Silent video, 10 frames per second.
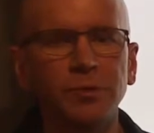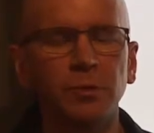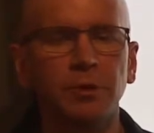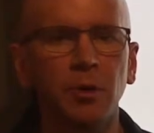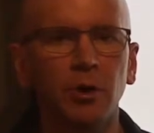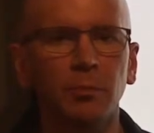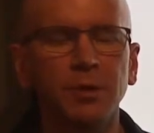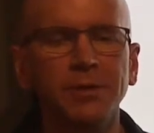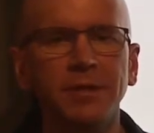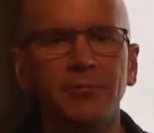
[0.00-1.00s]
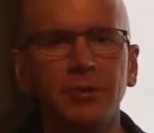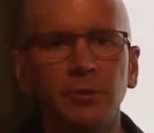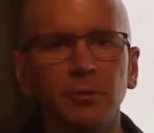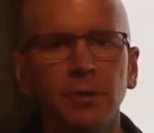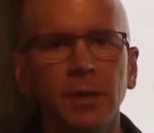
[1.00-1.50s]
with a multiplicity of
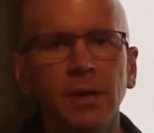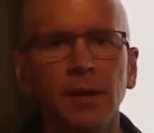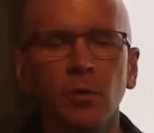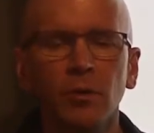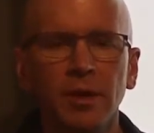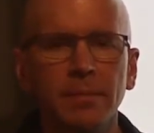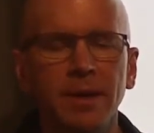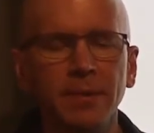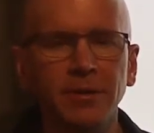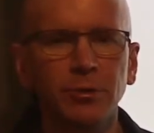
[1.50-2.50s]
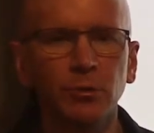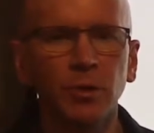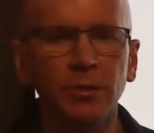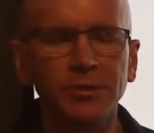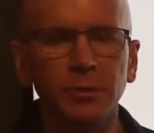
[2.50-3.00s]
two, or they may be two
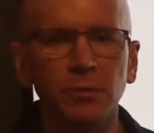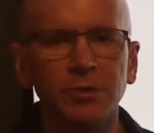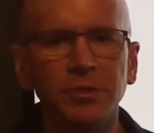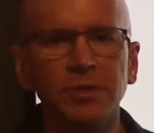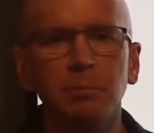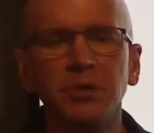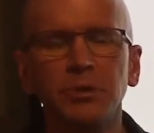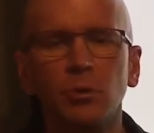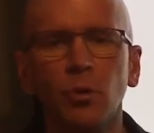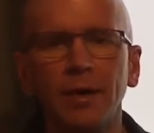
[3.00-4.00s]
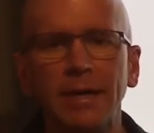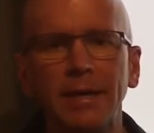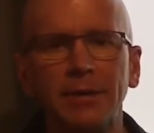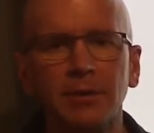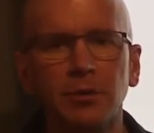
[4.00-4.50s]
real solutions, but you're going to
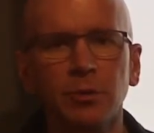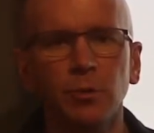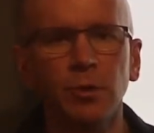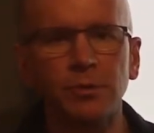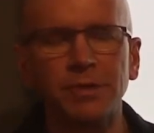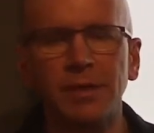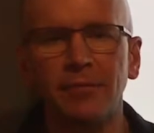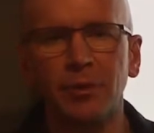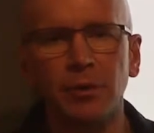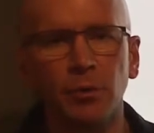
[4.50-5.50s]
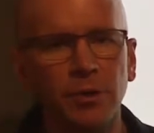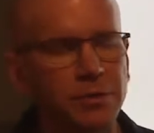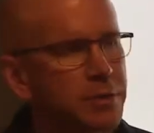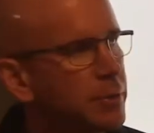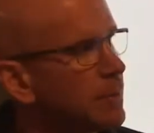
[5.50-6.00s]
get two roots if the degree is
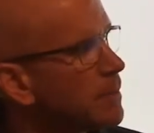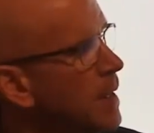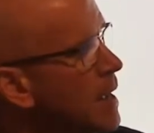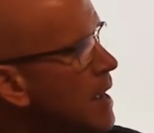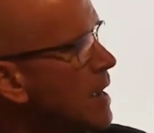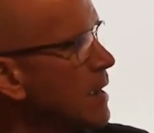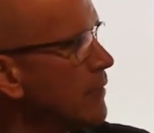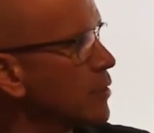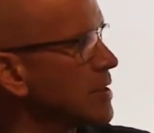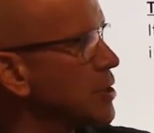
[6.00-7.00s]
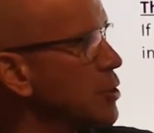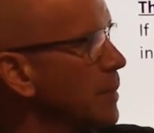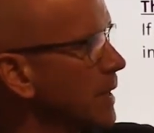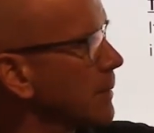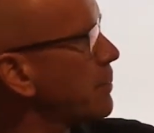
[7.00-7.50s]
two. Every
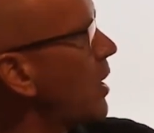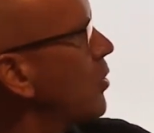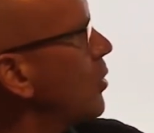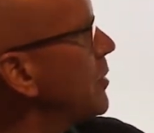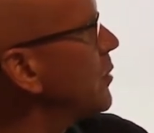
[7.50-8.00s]
cubic polynomial